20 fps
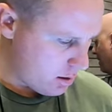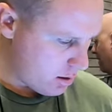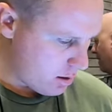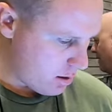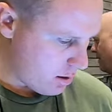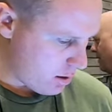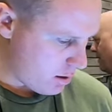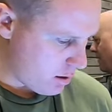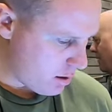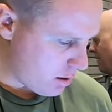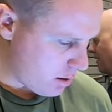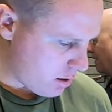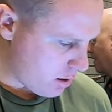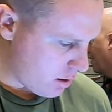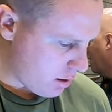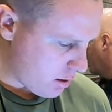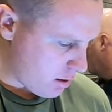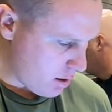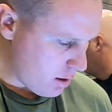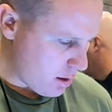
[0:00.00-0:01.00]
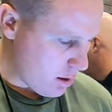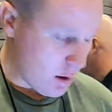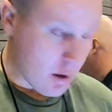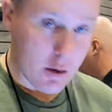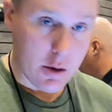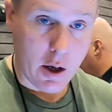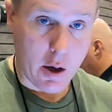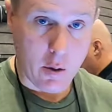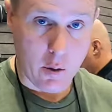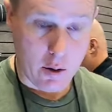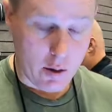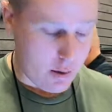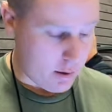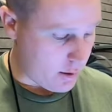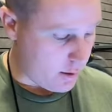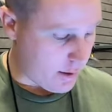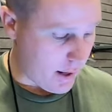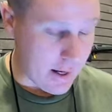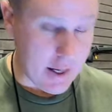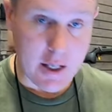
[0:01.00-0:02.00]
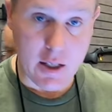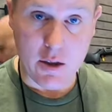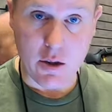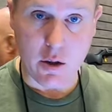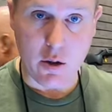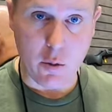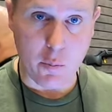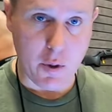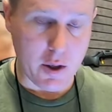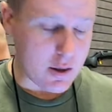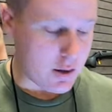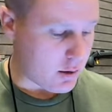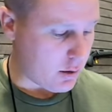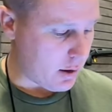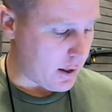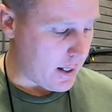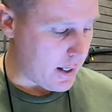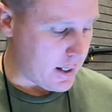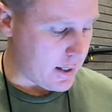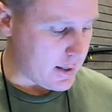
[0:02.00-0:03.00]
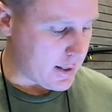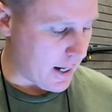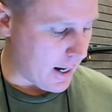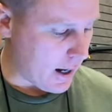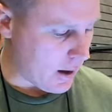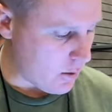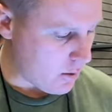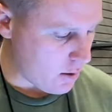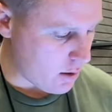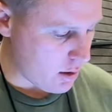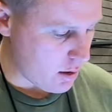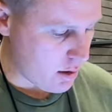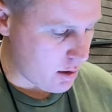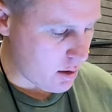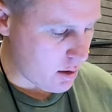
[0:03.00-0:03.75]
um, that is the new pistol. It is out